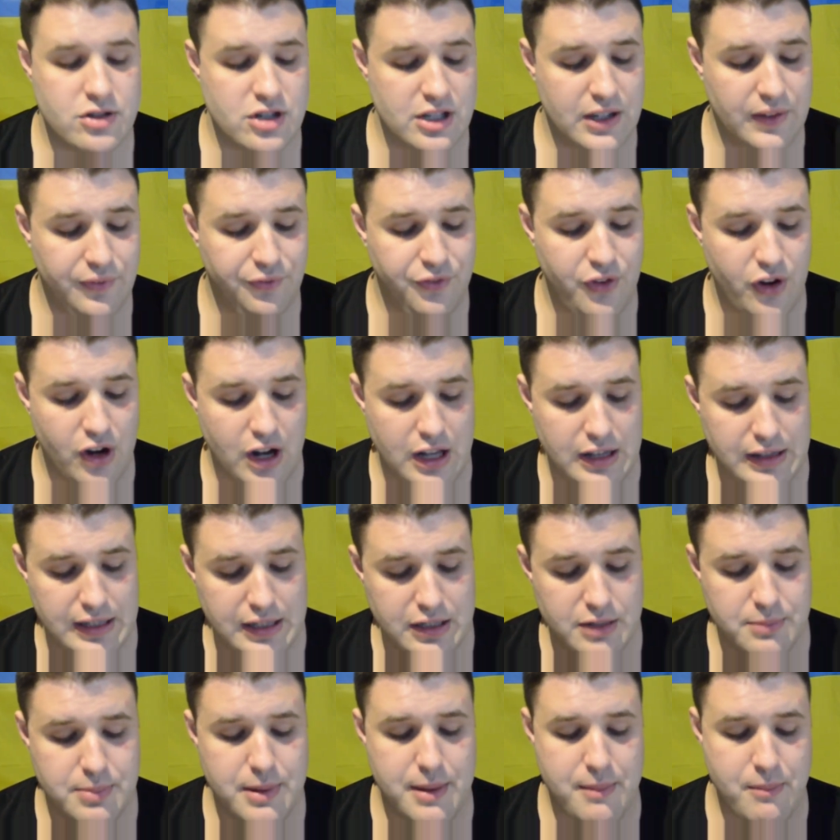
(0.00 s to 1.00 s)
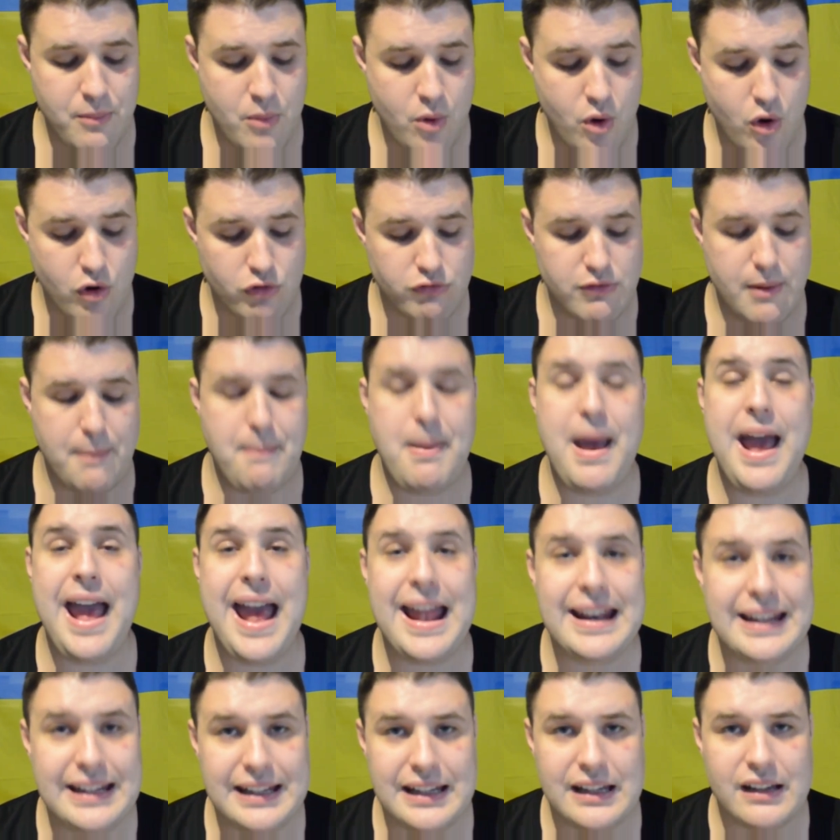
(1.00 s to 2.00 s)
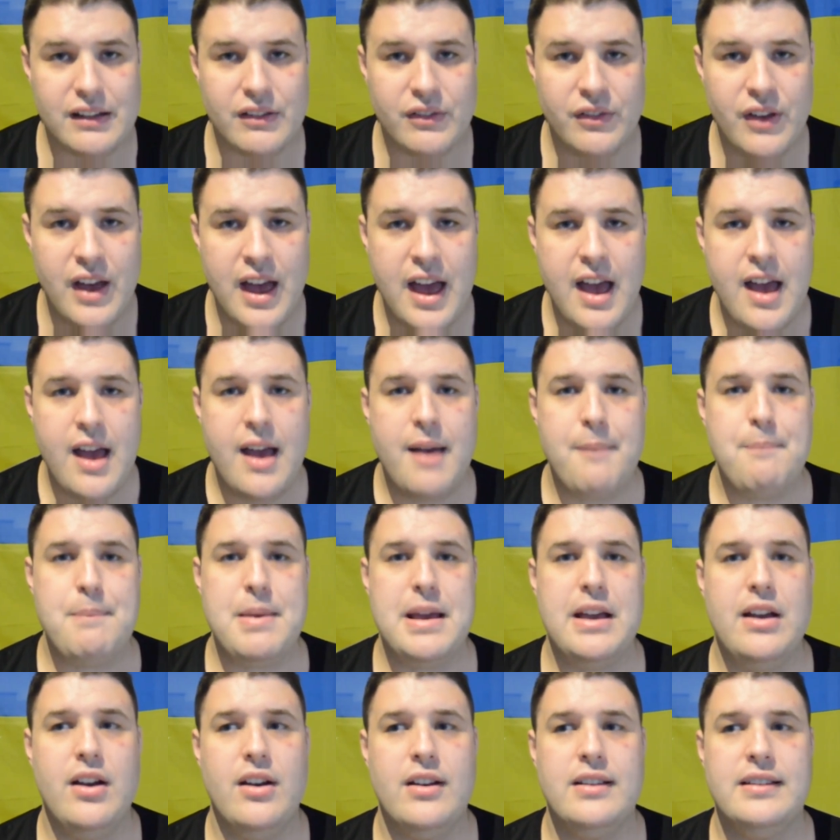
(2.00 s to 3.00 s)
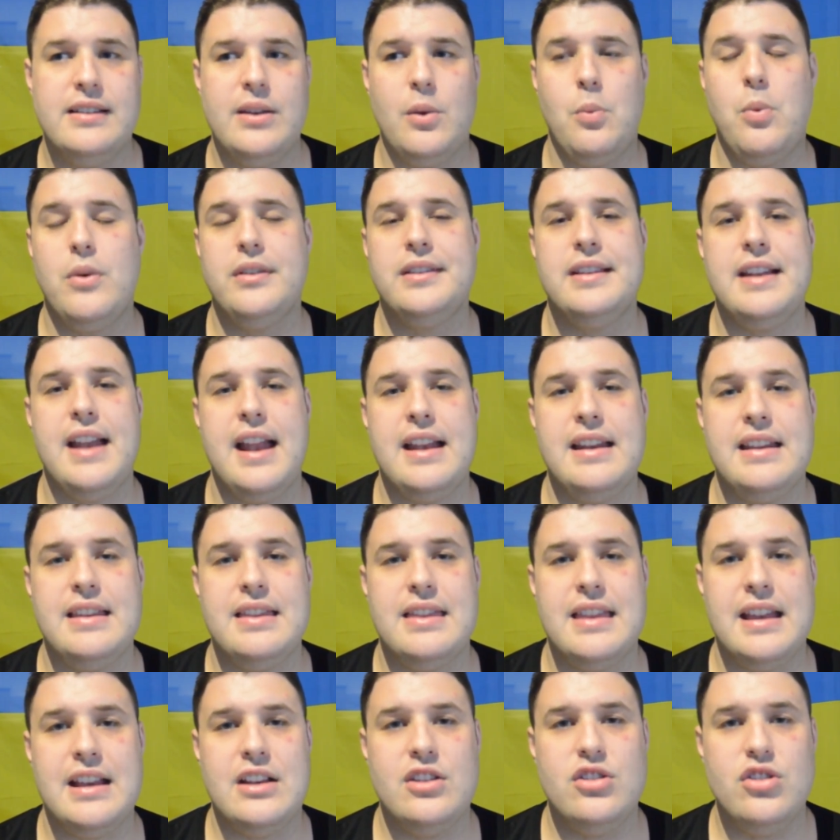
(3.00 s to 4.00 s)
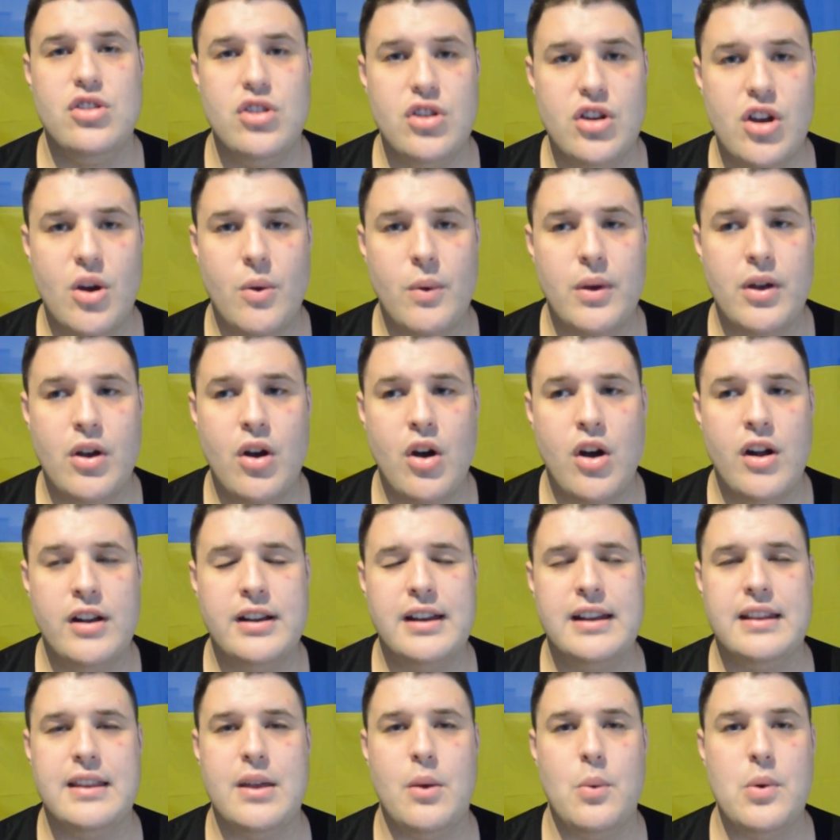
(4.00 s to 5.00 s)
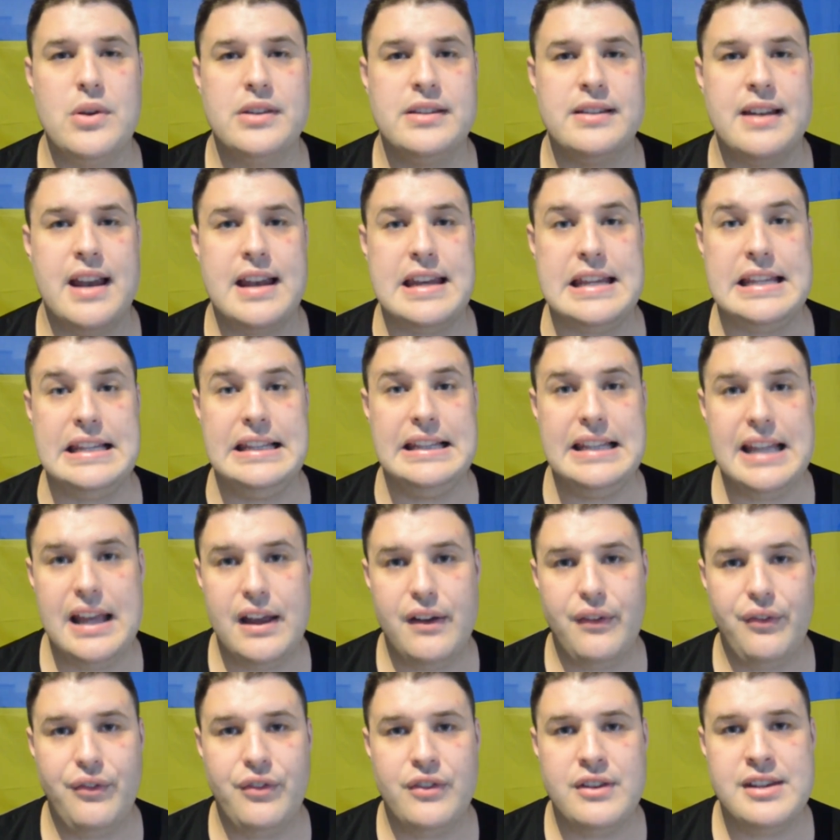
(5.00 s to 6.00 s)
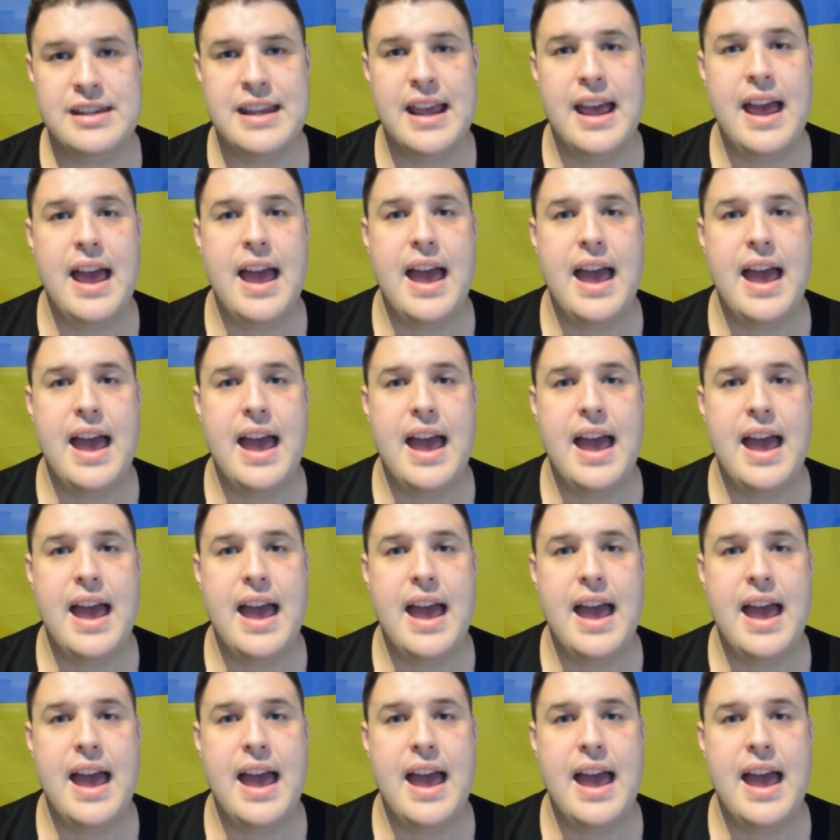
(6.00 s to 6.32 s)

just felt a little bit more repetitive because there wasn't anything new going on, there wasn't any lift,